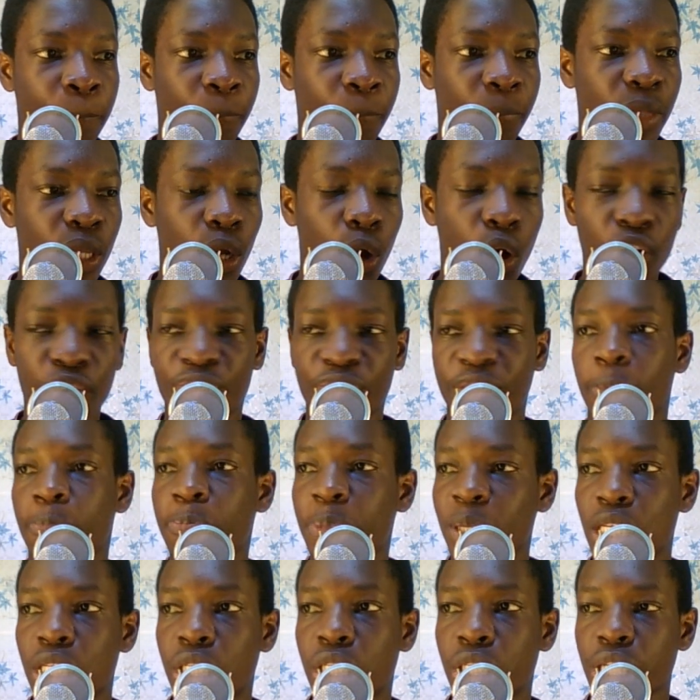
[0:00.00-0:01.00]
off the
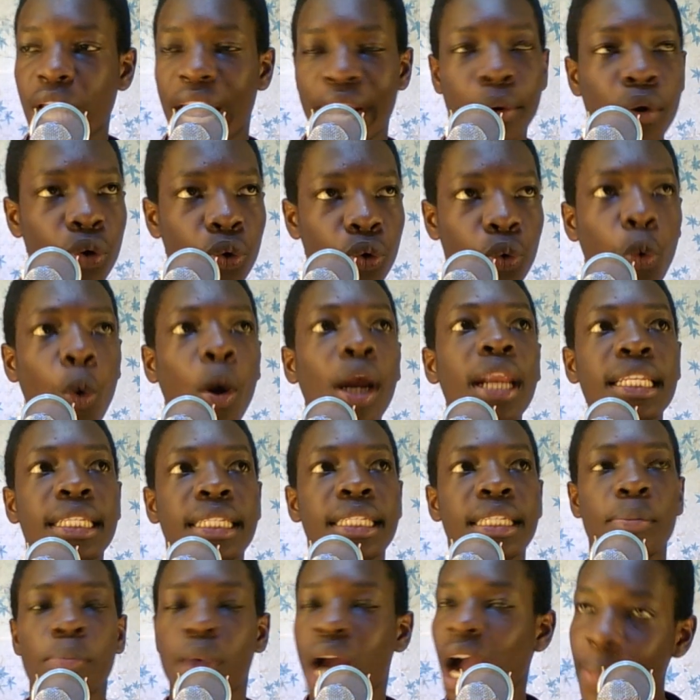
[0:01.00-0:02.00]
pitch are not
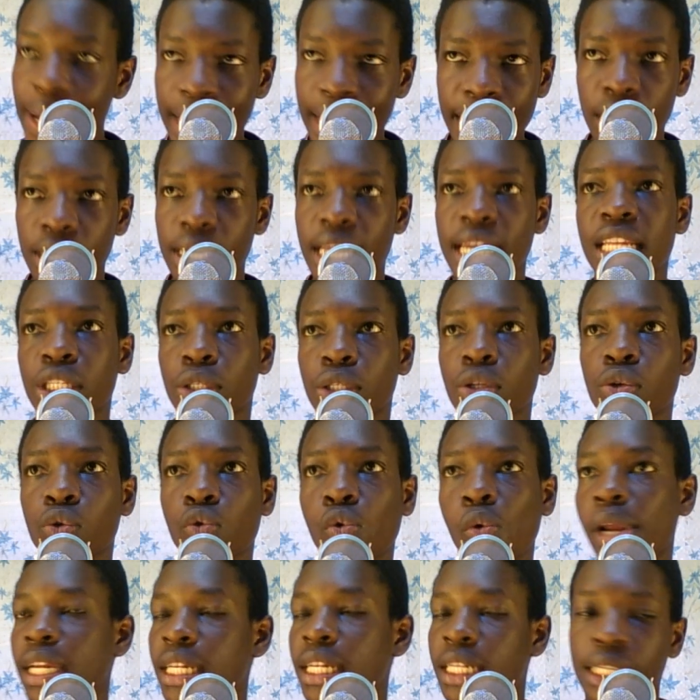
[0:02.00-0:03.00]
quality. Muhammad Elneny is not
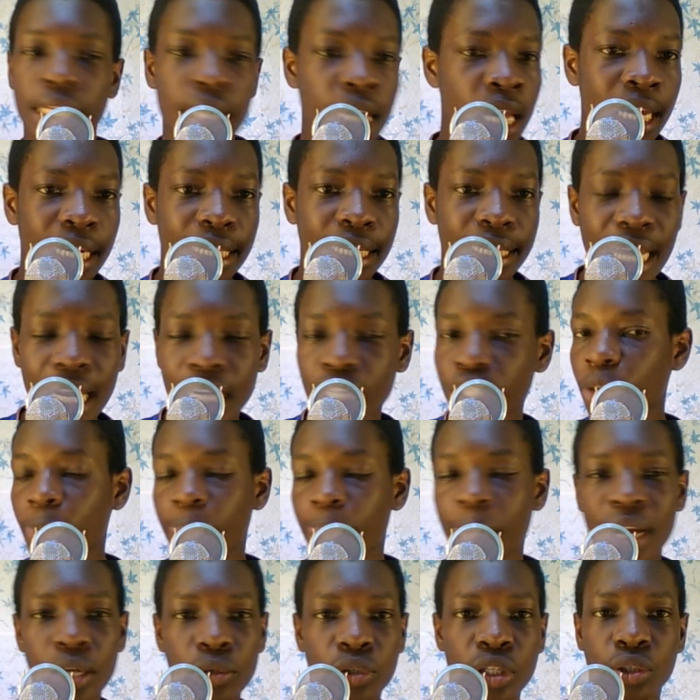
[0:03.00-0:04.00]
quality. Danny
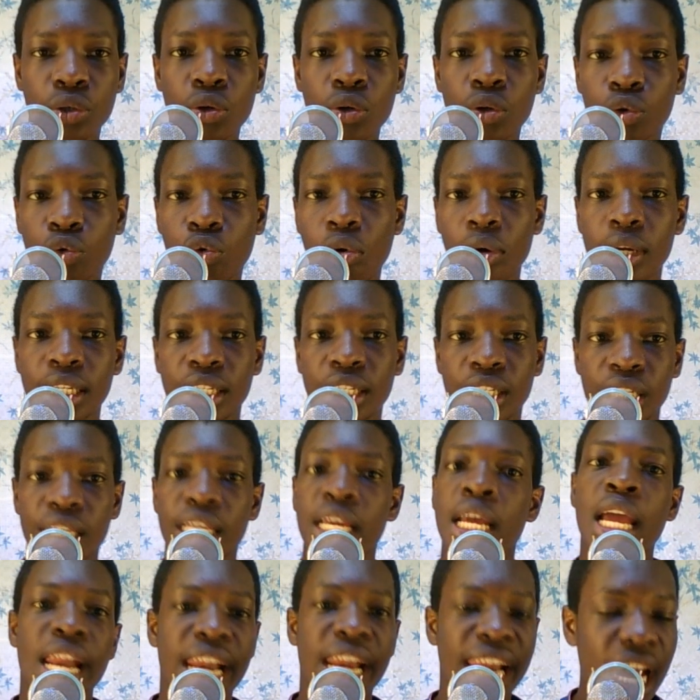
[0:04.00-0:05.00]
Ceballos is not quality.
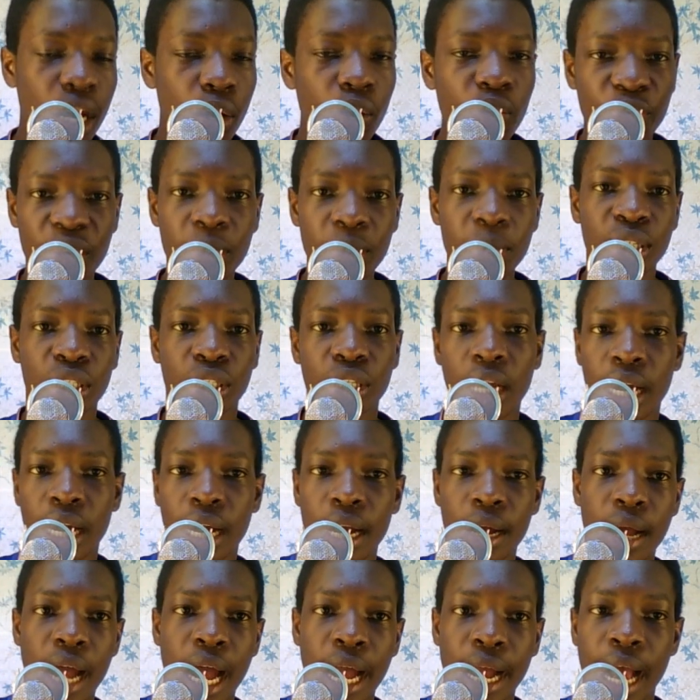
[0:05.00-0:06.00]
None of them is
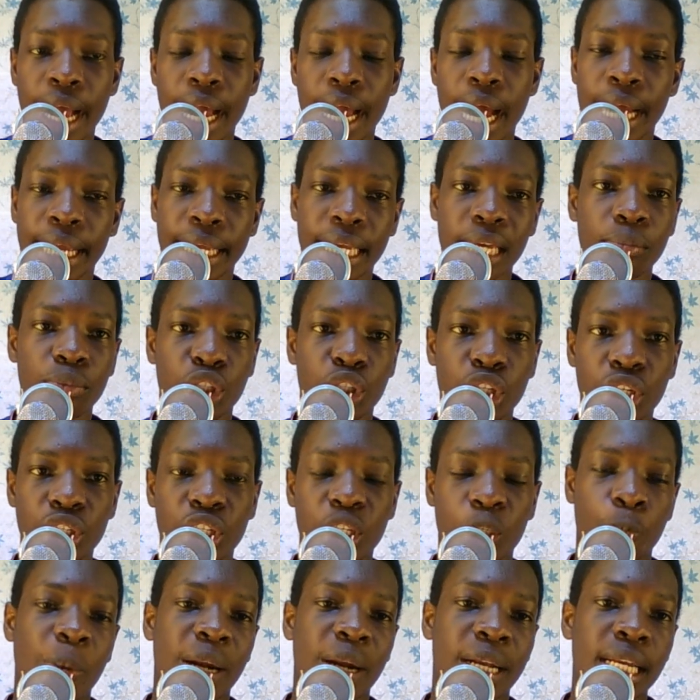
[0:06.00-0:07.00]
a game
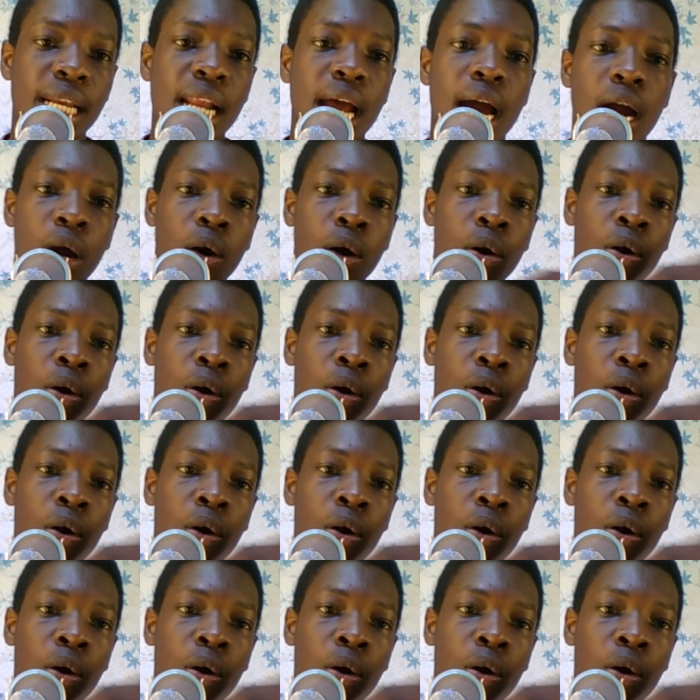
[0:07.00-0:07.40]
changers. But now